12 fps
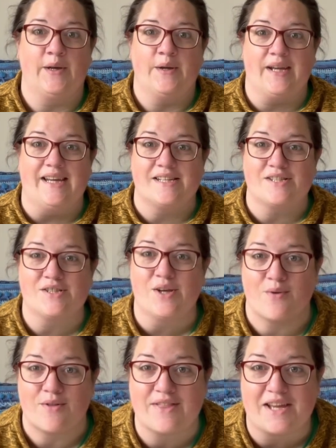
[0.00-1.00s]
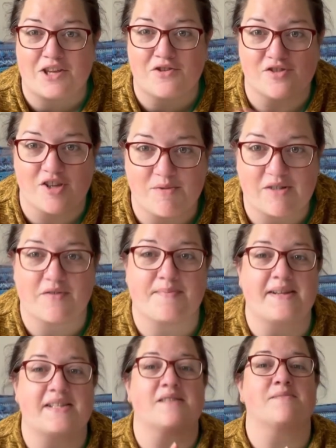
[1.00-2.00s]
Okay, so thank you so much for
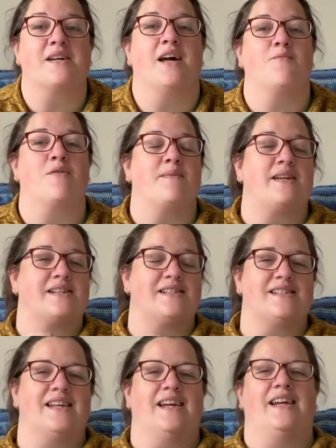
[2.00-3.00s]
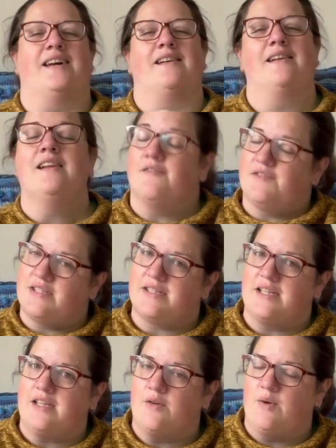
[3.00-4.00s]
spending some time with me today. I'd love to
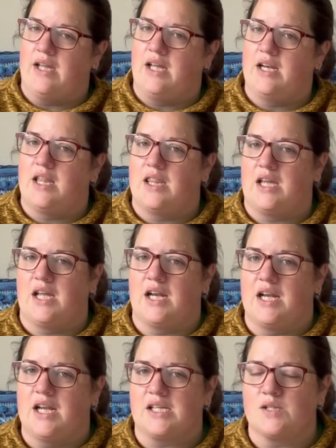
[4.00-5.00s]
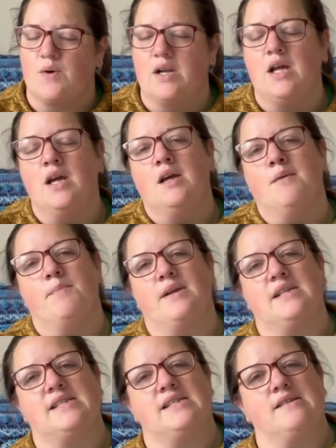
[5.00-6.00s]
see you in the next one, but
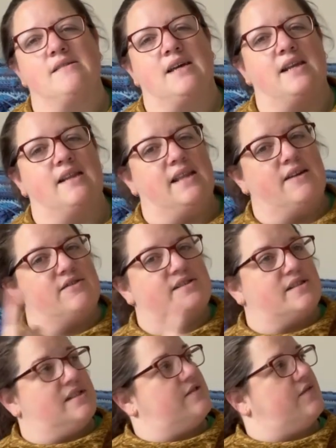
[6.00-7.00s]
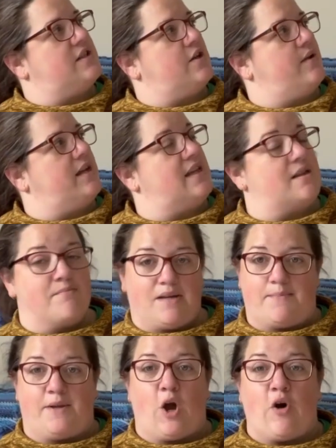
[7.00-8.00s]
until then, there is this video here that may
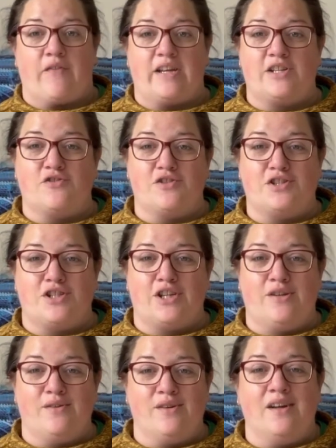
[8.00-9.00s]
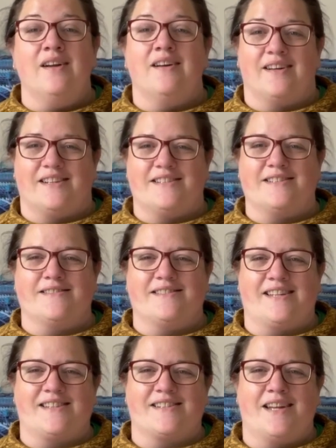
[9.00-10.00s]
be of interest to you, and until
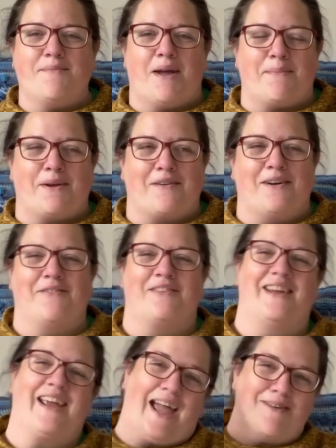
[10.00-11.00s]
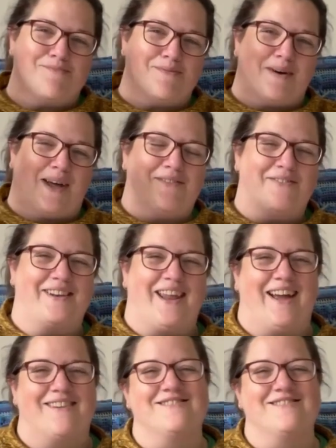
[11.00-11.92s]
next time, happy crafting and bye-bye for now.